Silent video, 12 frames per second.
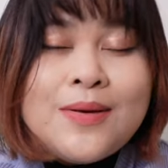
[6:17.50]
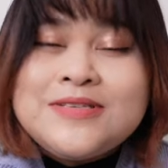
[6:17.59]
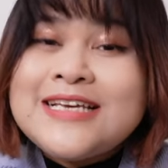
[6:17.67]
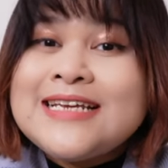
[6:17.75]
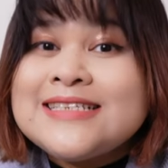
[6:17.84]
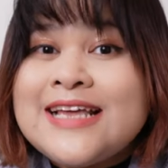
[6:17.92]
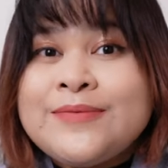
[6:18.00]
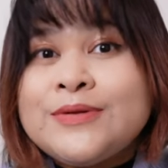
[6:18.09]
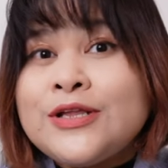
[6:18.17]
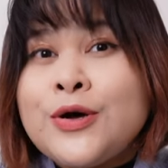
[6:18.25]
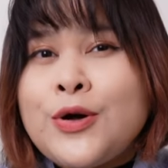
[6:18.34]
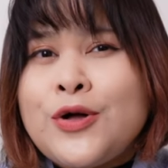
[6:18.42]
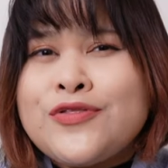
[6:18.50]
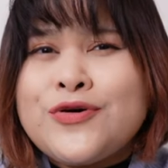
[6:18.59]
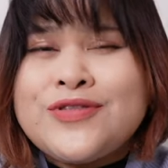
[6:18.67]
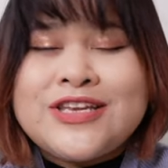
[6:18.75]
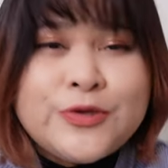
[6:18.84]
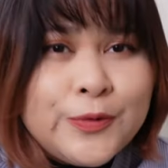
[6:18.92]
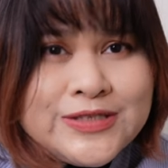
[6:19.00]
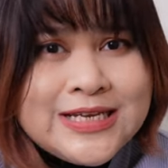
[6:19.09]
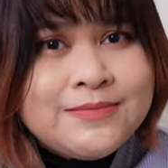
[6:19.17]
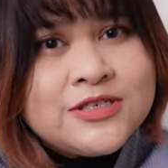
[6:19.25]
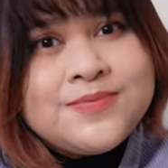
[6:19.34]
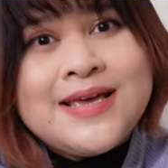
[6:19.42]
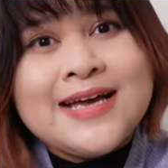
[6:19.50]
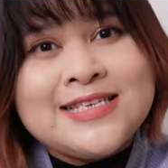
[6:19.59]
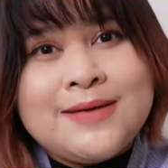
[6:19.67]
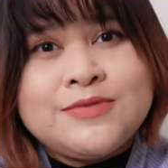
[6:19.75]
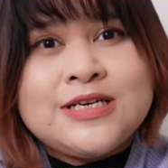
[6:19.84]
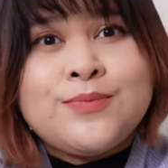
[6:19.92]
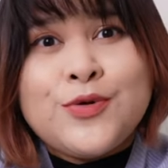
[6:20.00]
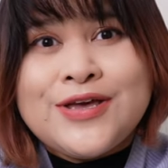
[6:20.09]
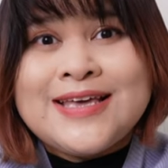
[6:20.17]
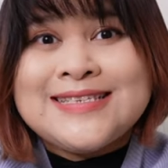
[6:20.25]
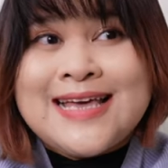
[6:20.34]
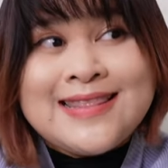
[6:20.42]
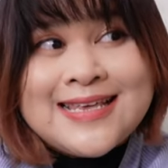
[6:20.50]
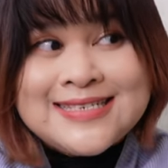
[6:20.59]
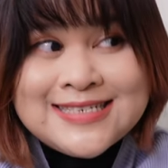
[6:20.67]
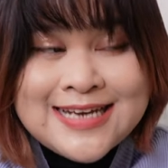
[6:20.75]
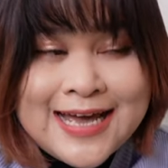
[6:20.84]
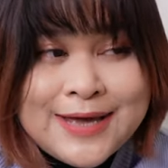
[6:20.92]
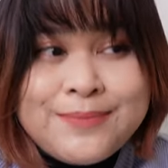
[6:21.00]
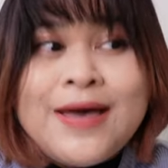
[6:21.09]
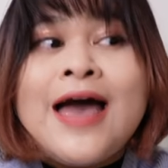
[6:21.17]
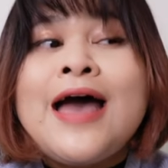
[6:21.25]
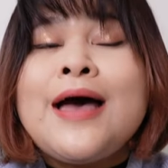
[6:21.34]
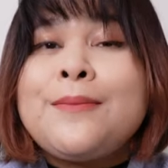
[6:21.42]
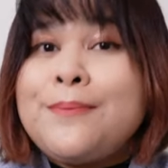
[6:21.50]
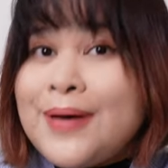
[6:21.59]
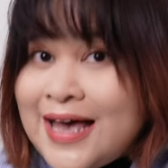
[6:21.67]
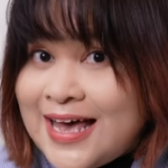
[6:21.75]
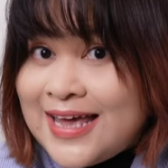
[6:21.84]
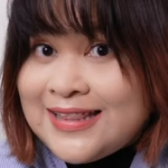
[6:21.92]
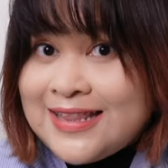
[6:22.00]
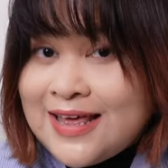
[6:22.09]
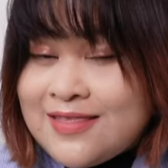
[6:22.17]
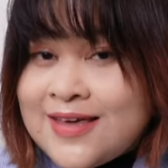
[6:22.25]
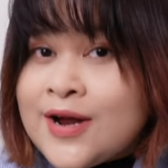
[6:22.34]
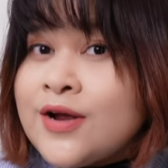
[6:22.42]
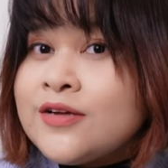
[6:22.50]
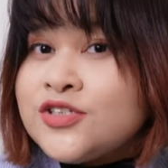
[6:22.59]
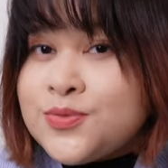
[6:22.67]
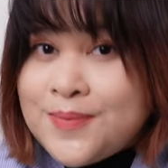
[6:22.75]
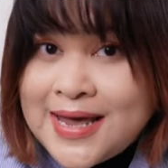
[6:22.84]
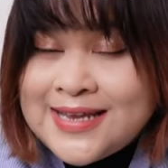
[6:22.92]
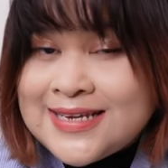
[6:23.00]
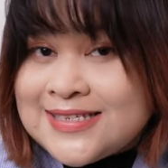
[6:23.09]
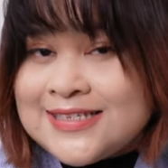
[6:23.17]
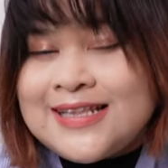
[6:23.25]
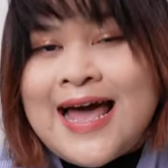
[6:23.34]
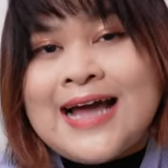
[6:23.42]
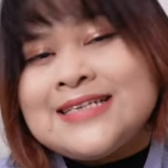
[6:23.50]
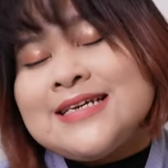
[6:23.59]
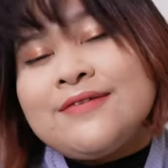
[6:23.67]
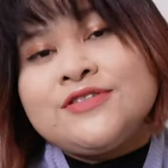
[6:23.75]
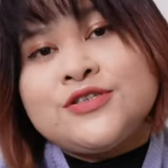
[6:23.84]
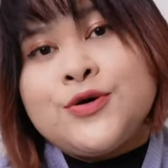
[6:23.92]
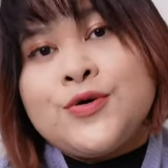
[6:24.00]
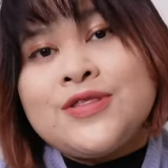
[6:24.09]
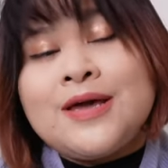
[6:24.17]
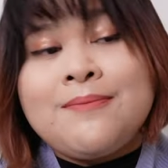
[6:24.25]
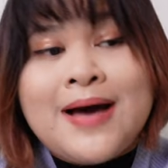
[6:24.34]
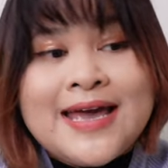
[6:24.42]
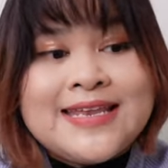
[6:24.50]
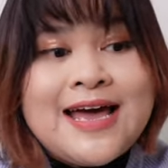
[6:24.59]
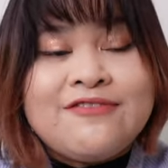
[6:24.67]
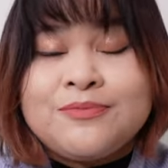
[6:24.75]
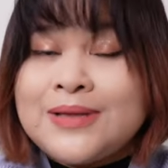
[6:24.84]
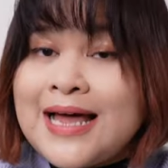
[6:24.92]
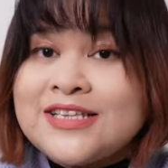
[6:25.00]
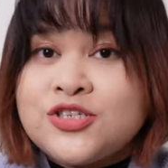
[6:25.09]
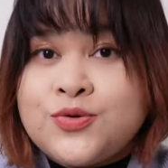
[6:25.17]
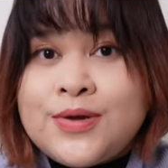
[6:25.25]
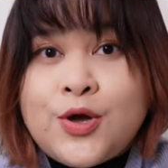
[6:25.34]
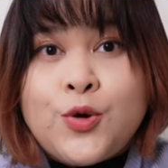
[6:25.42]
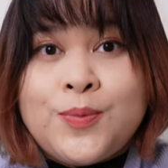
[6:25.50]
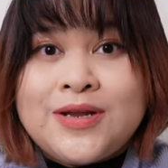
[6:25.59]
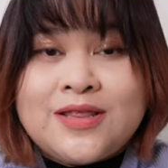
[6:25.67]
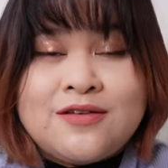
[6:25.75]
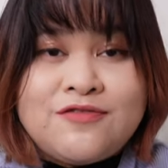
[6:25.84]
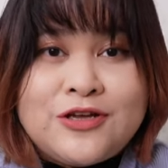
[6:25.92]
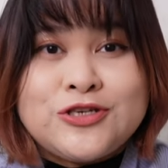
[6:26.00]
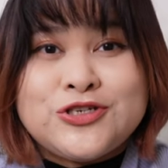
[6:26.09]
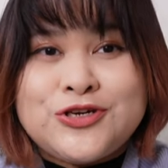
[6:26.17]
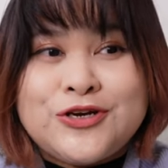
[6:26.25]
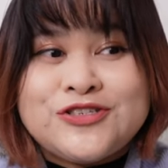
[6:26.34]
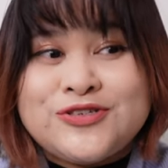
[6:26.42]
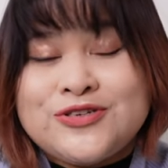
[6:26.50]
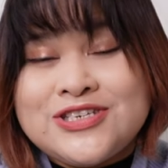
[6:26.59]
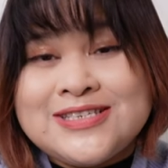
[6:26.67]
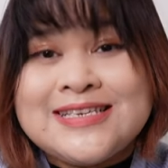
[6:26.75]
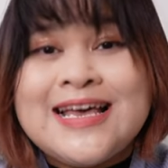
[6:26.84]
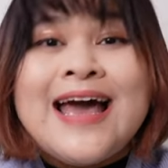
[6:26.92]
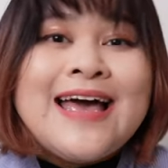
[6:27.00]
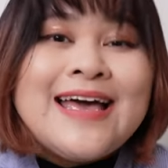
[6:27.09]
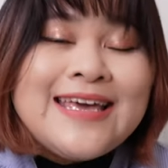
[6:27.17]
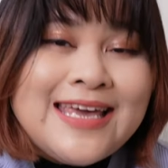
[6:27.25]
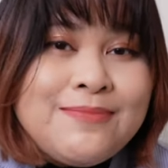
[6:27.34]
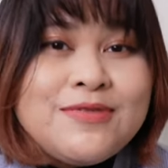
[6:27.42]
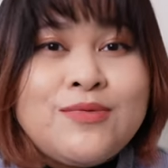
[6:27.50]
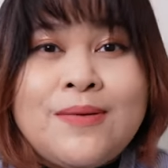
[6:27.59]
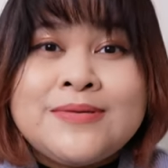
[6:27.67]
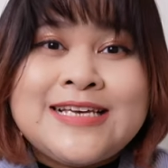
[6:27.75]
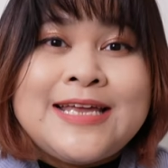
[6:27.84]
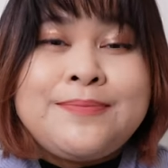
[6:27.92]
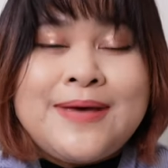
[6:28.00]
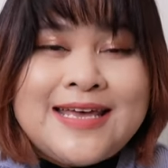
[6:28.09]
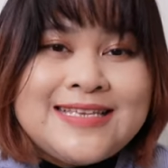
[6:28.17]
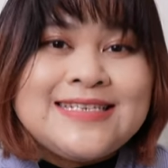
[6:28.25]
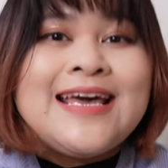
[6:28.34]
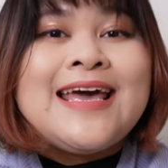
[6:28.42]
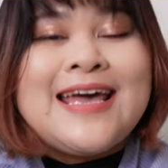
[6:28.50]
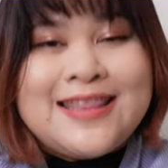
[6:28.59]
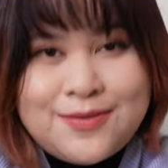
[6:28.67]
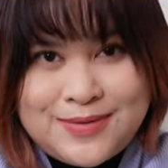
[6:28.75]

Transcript: website is linked below, although they don't seem to be accepting bookings at this time, but their domain is still active, so they might have plans to reopen in the future. So just keep the website pinned in the